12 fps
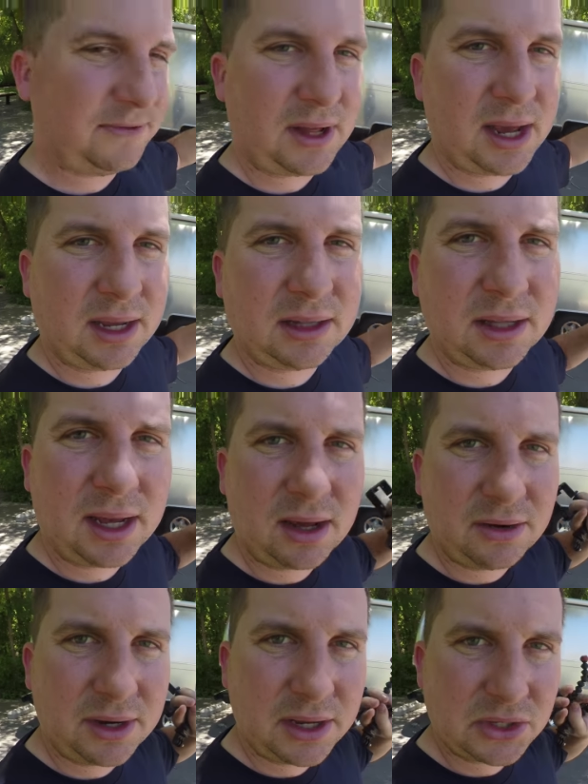Flying
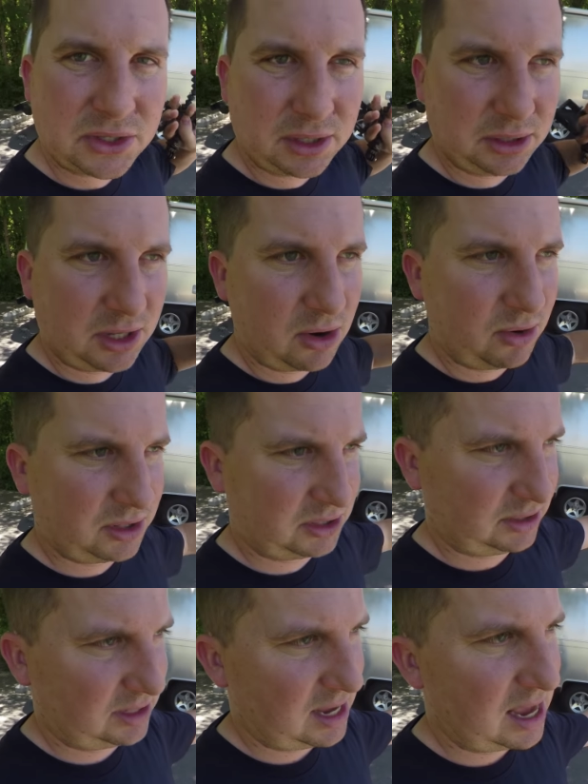Cloud is the
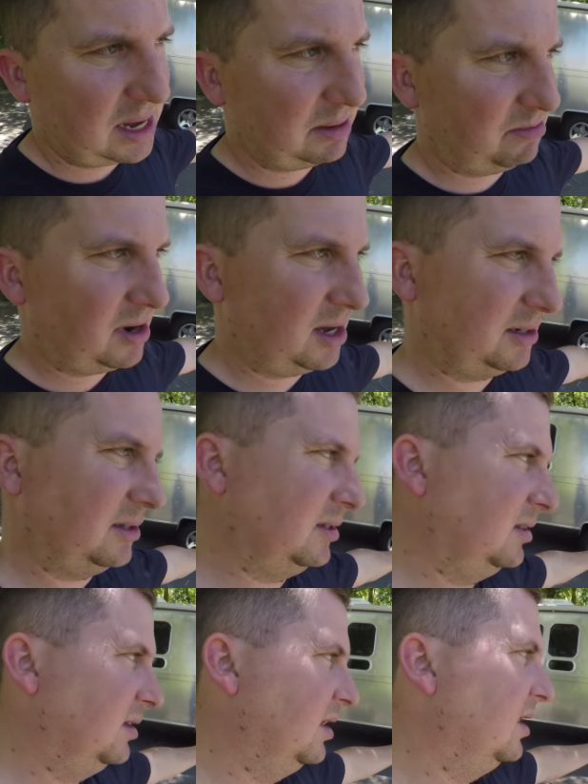lowest end
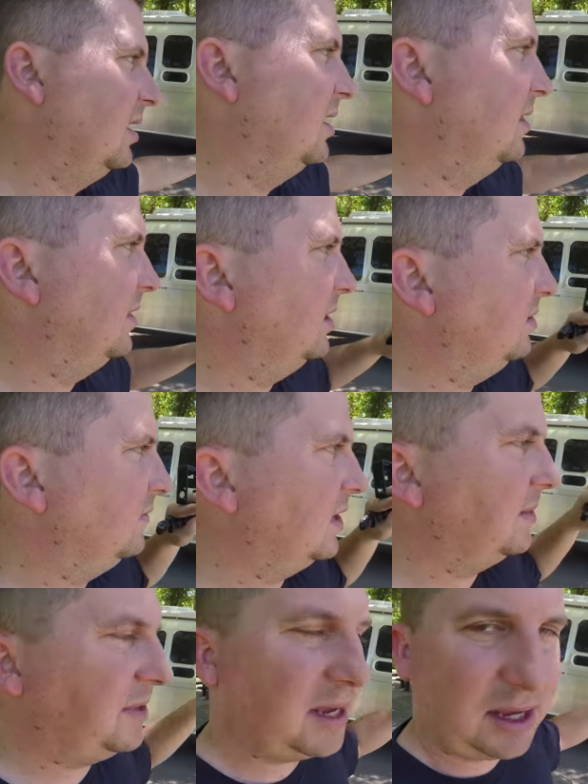model. Then you've
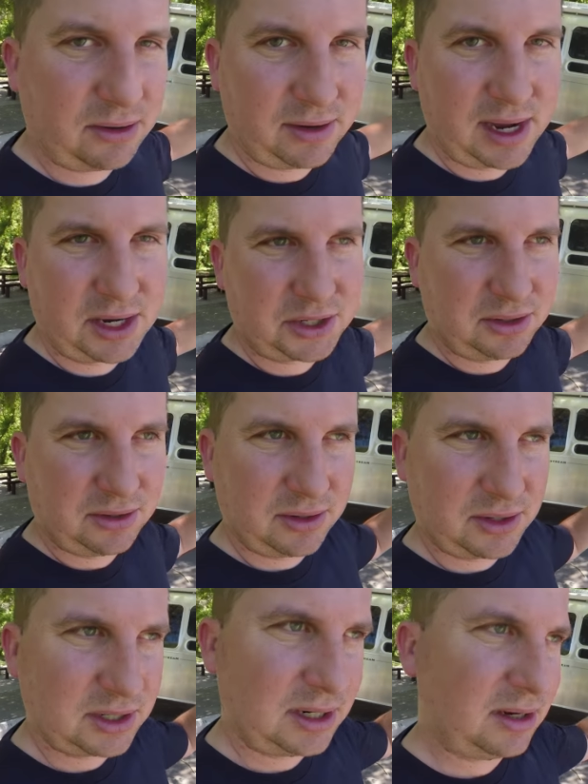got the International.
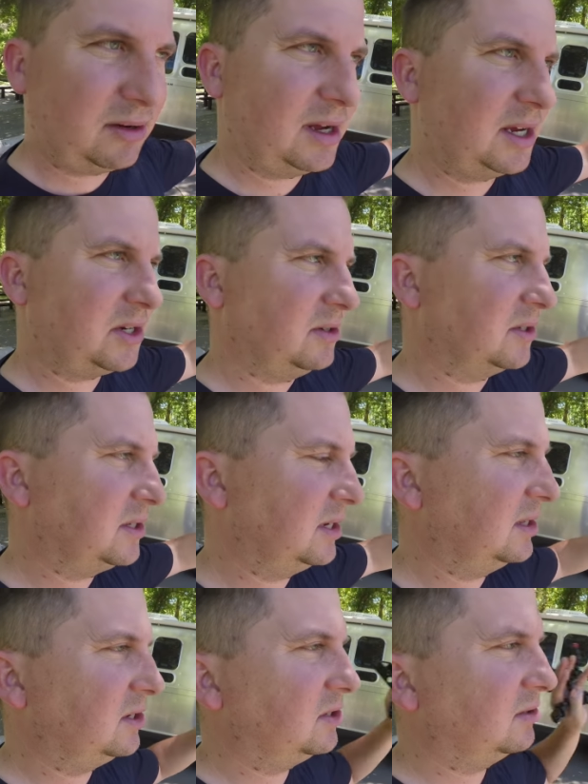There's an International
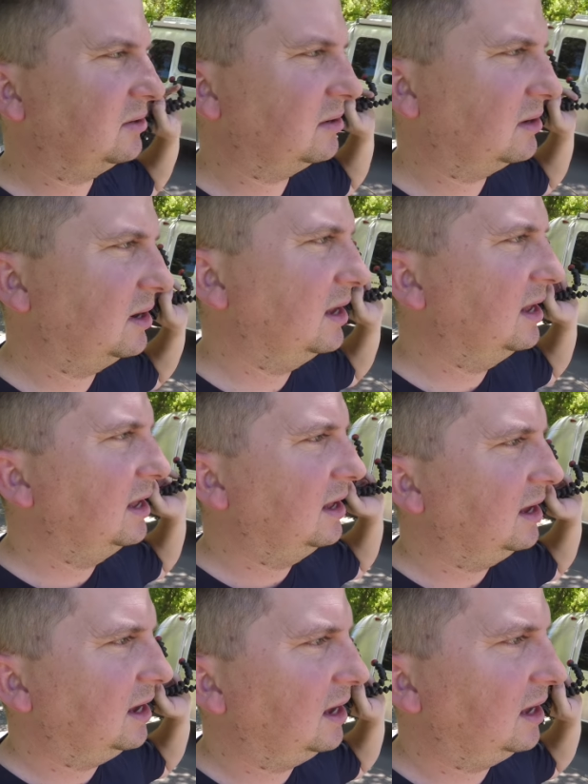Signature
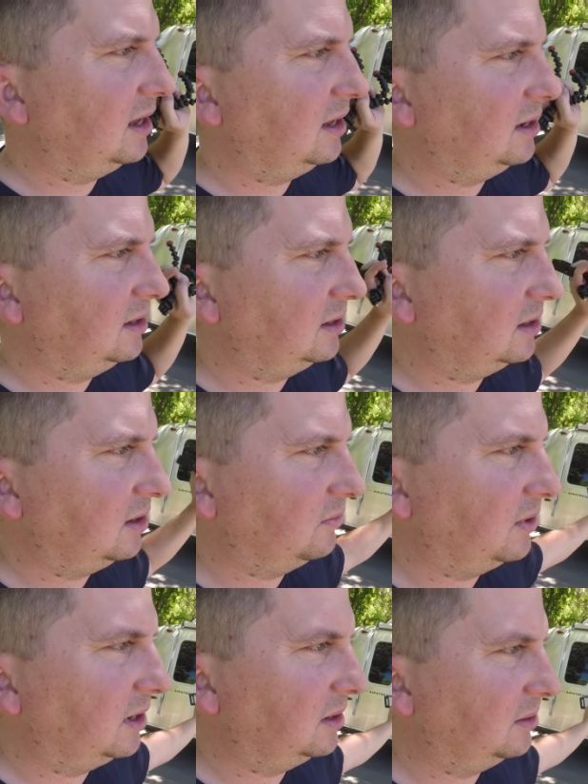and a
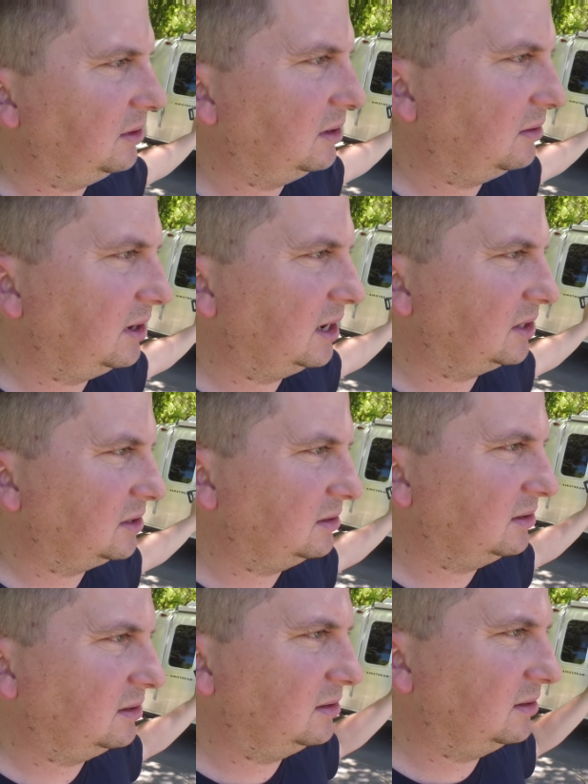regular International.